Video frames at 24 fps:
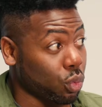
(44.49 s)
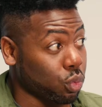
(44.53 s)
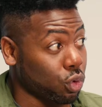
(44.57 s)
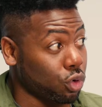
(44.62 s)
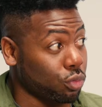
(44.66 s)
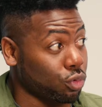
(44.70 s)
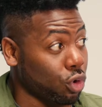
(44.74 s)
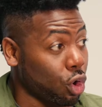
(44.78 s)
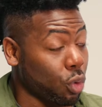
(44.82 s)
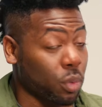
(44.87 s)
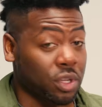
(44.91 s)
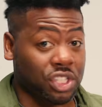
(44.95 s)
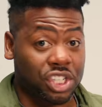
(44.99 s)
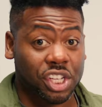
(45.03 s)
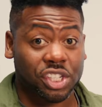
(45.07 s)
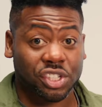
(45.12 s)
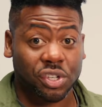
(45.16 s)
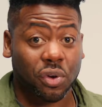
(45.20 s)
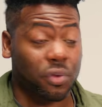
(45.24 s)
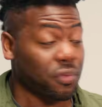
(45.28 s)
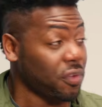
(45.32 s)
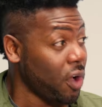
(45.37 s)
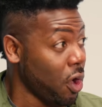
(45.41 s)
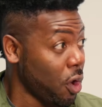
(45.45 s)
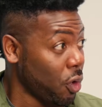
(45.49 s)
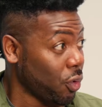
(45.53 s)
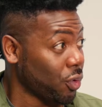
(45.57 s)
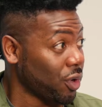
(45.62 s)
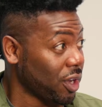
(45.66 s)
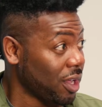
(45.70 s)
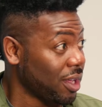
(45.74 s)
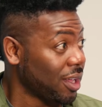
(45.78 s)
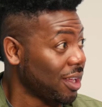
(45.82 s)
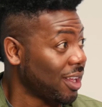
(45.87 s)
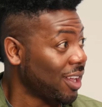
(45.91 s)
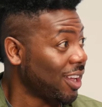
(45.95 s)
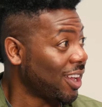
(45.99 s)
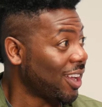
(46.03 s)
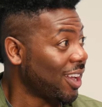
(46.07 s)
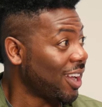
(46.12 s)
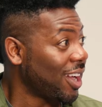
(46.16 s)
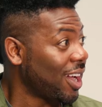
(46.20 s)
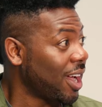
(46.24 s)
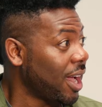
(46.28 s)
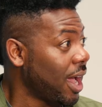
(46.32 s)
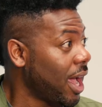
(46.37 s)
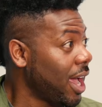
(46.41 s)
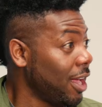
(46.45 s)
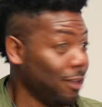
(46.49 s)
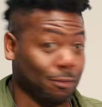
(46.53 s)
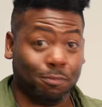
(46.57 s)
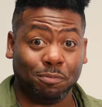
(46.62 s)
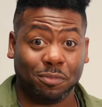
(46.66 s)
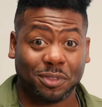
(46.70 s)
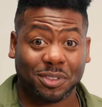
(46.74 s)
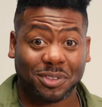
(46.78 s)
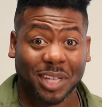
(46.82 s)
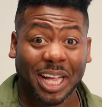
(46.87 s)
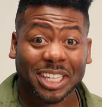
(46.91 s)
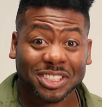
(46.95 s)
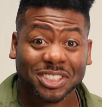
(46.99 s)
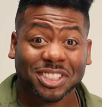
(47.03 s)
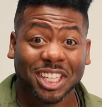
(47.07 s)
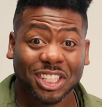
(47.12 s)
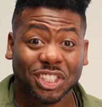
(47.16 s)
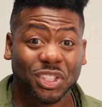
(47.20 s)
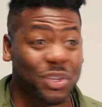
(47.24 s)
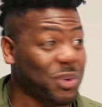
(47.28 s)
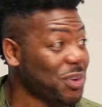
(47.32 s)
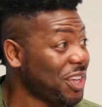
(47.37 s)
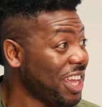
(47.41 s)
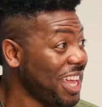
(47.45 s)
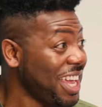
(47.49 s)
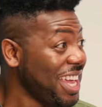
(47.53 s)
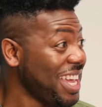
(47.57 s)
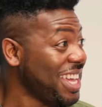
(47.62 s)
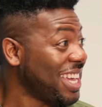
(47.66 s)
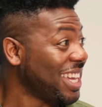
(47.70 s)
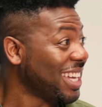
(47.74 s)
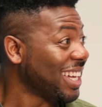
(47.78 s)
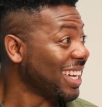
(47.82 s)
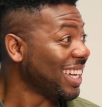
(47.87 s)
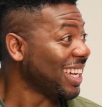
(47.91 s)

room door with just your phone. That's Digital Key.